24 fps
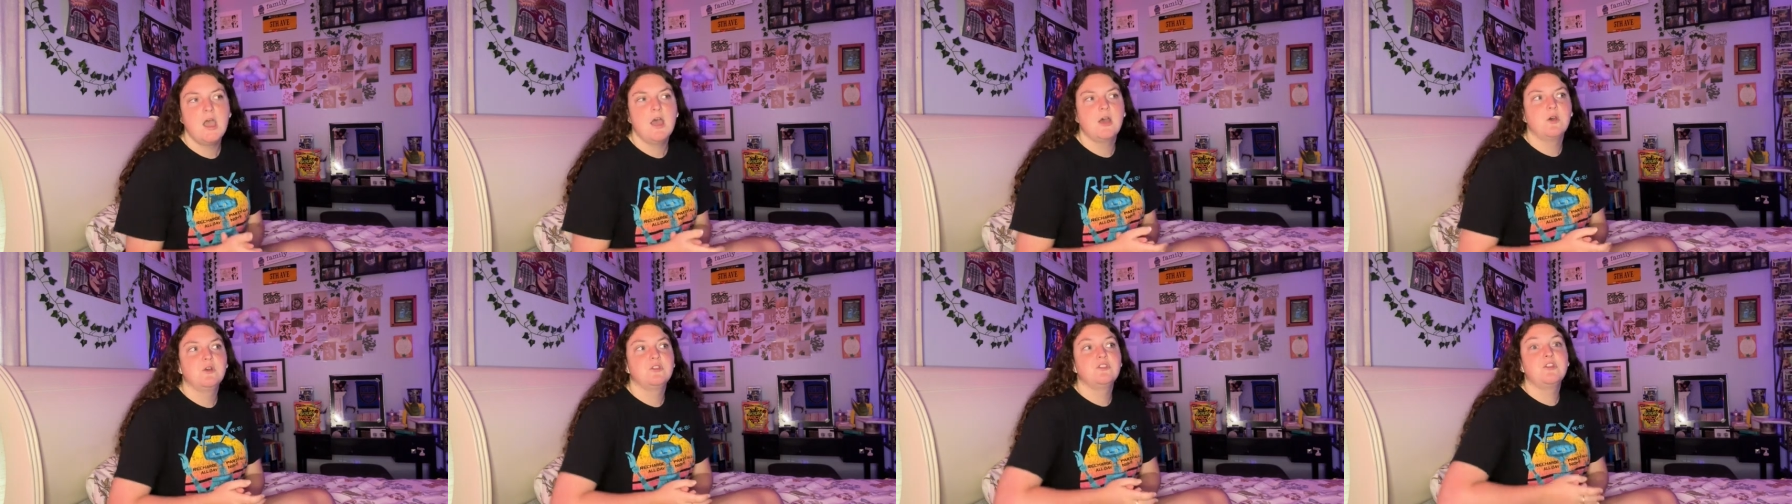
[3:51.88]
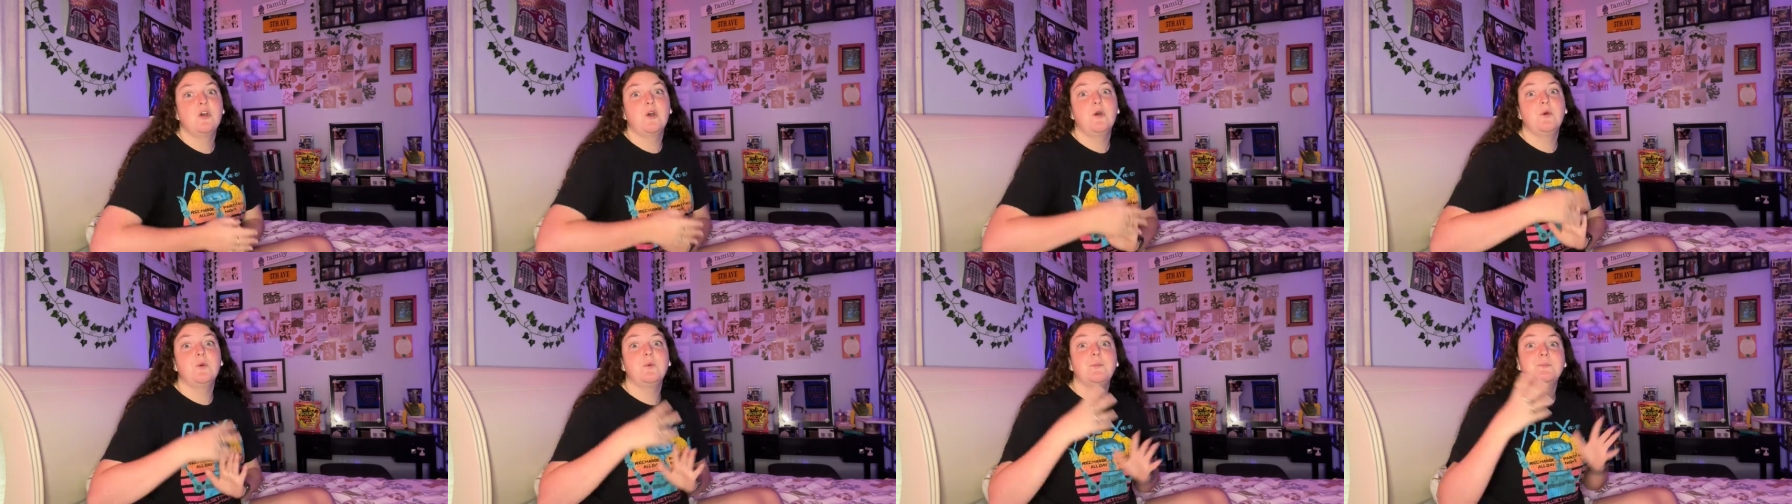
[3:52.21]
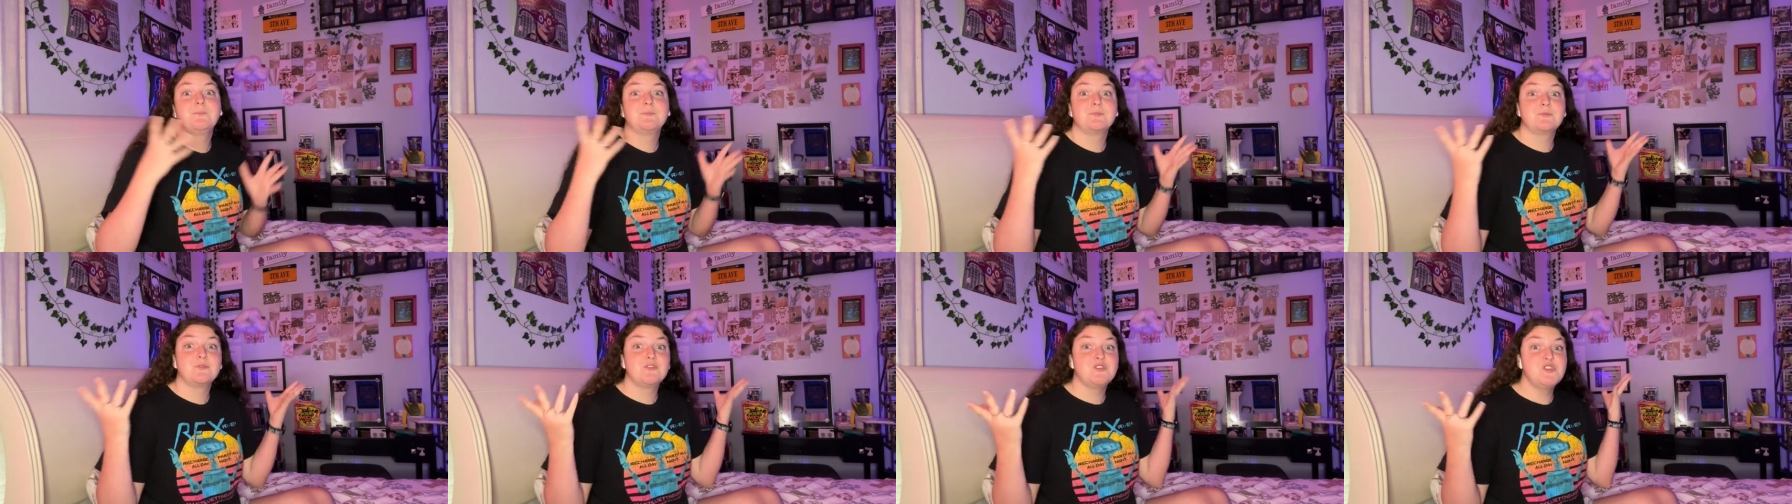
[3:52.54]
So
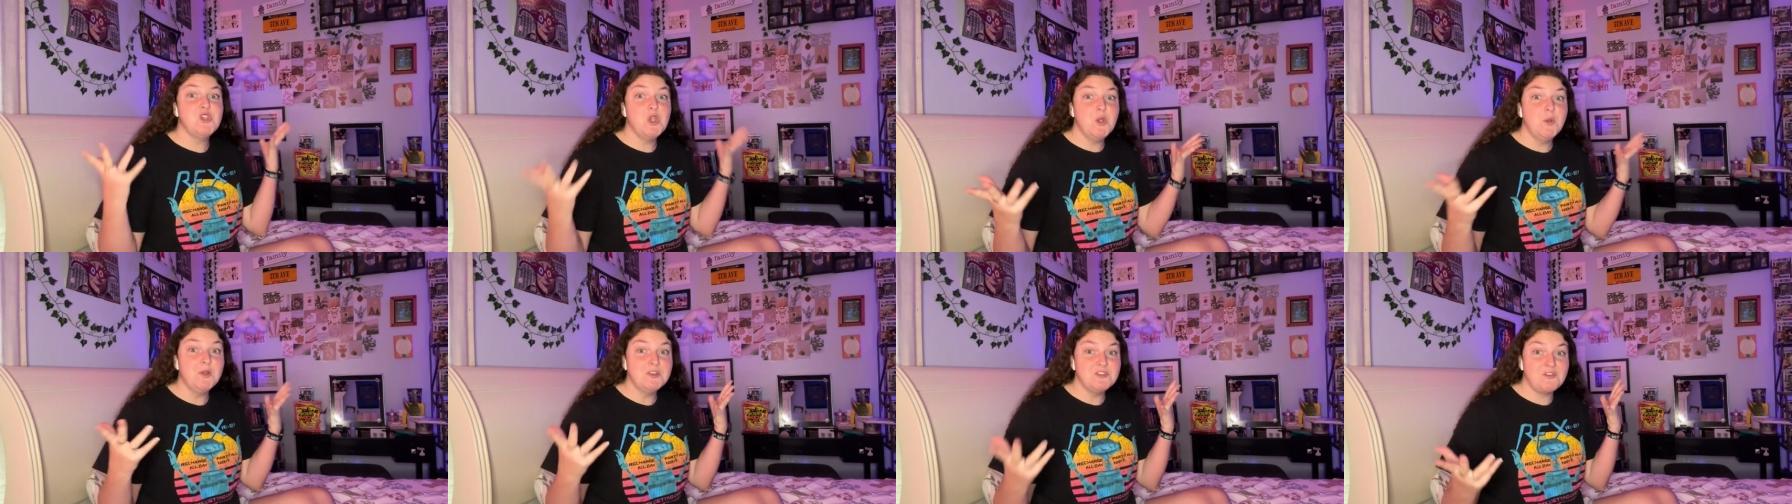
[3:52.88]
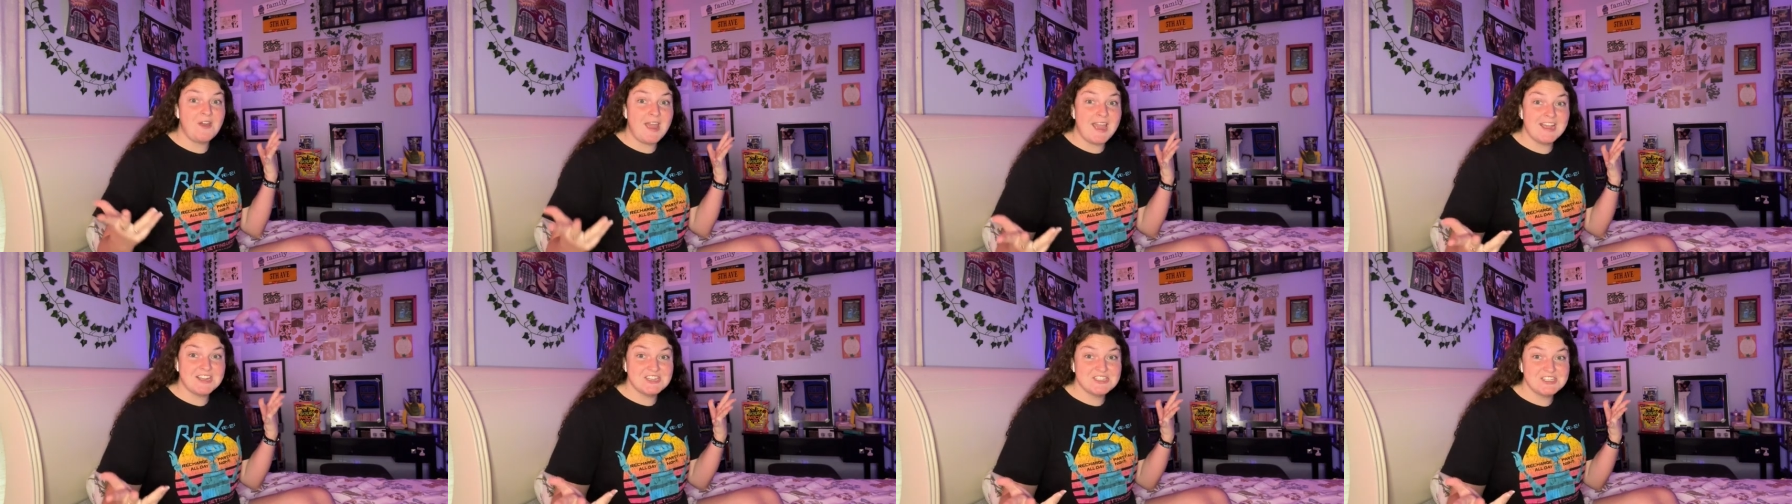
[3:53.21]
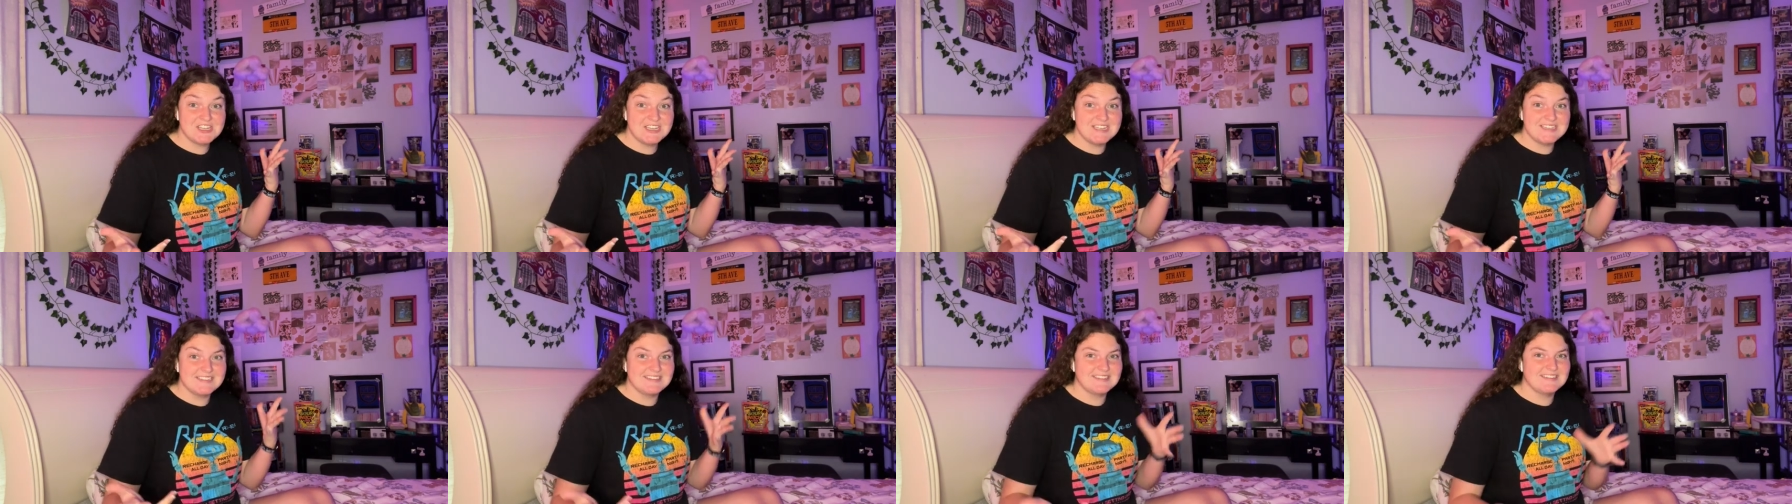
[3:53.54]
two
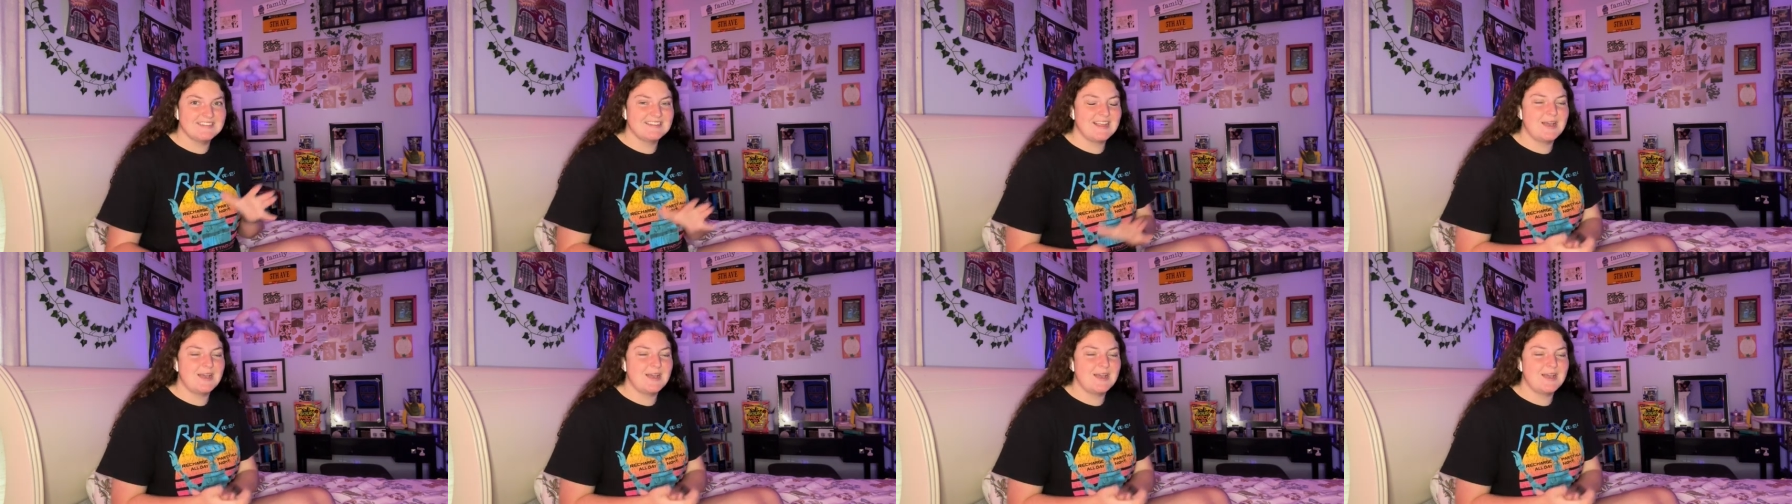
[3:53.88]
attractions.